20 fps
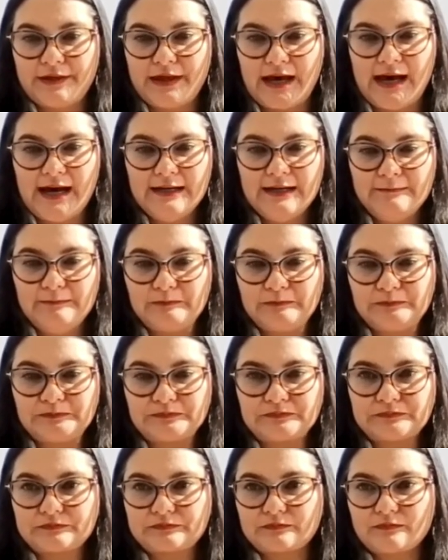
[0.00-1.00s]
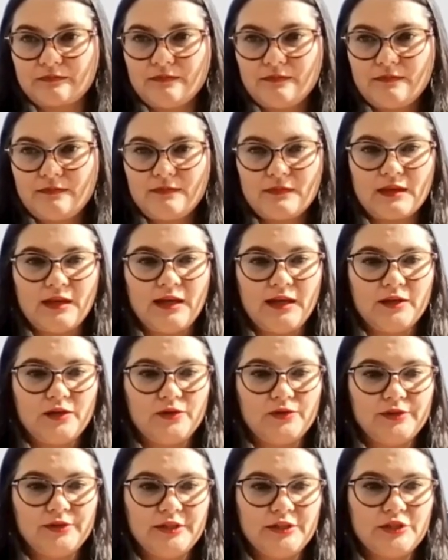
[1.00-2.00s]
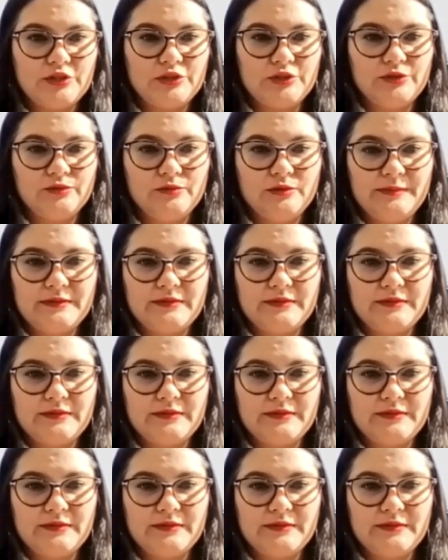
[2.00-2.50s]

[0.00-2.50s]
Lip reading: that. I'm going to